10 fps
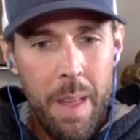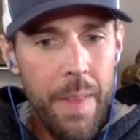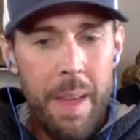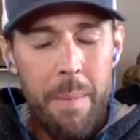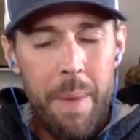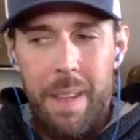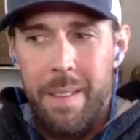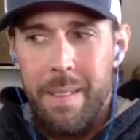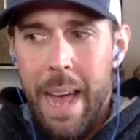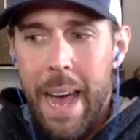thing
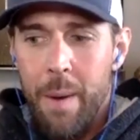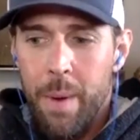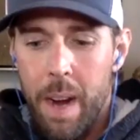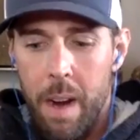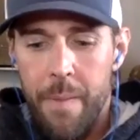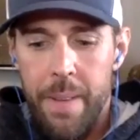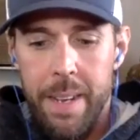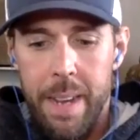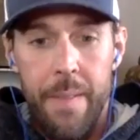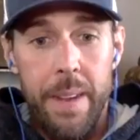because I don't care if it
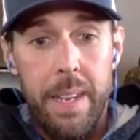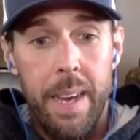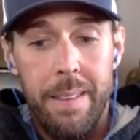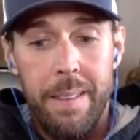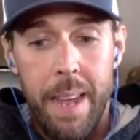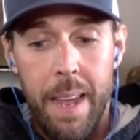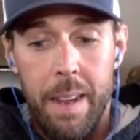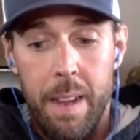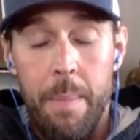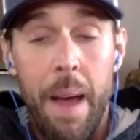if it does
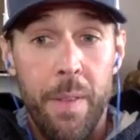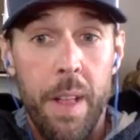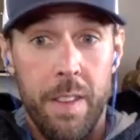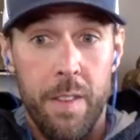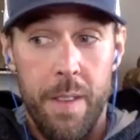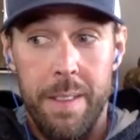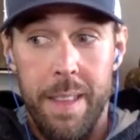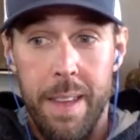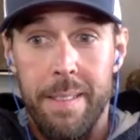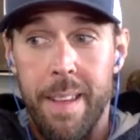take and my philosophy is
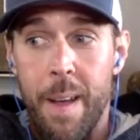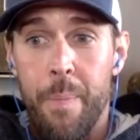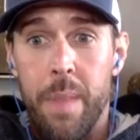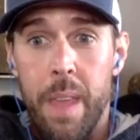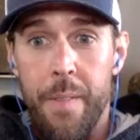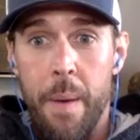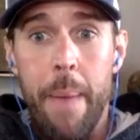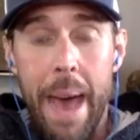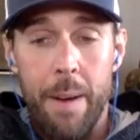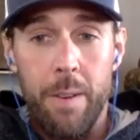this if it
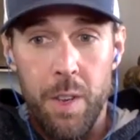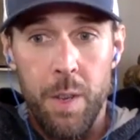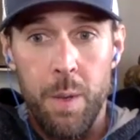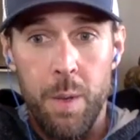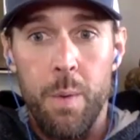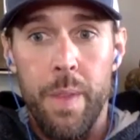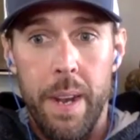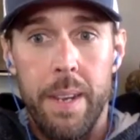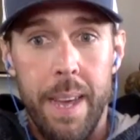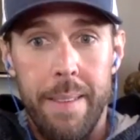matters to you then
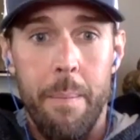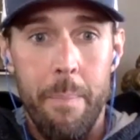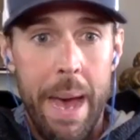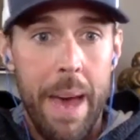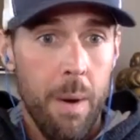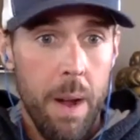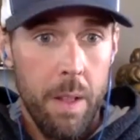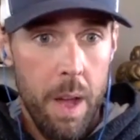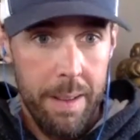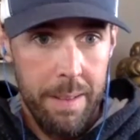it doesn't matter how
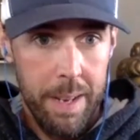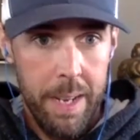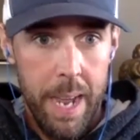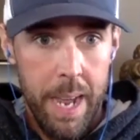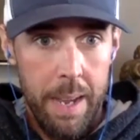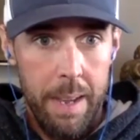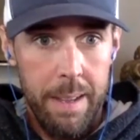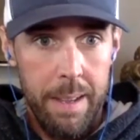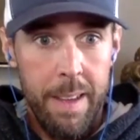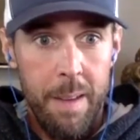long it's going to take
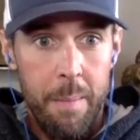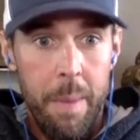Mm.